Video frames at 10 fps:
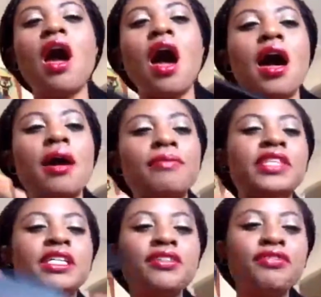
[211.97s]

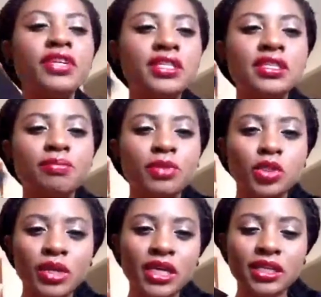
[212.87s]
The difference
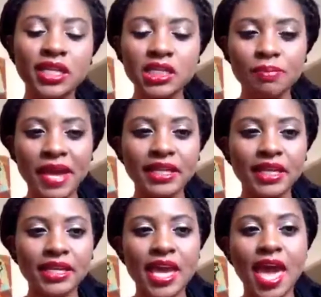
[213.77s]
between this
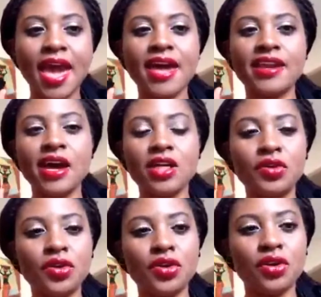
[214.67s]
palette and
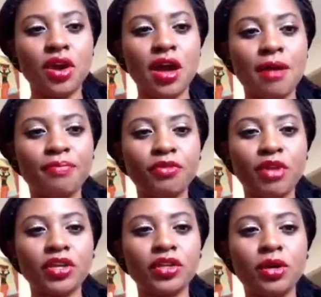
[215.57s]
other
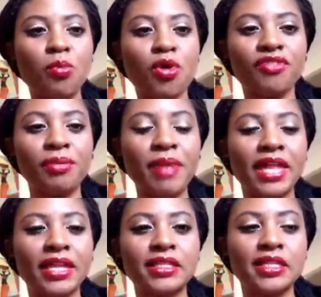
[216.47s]
regular Morphe
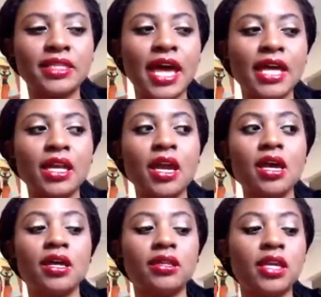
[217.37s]
palettes is that
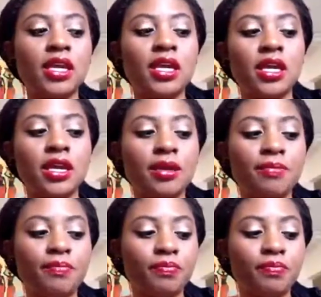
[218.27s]
the